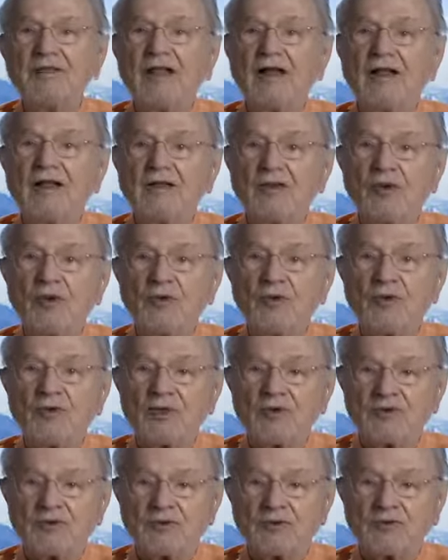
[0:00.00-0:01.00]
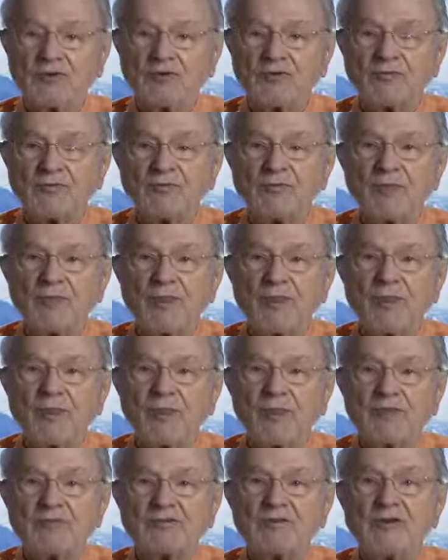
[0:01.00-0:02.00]
I'll go into
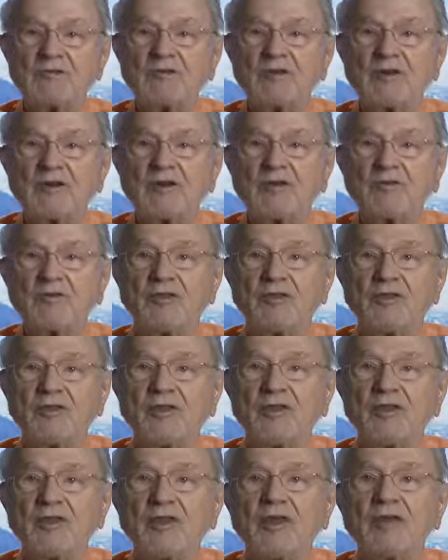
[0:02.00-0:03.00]
the subject of the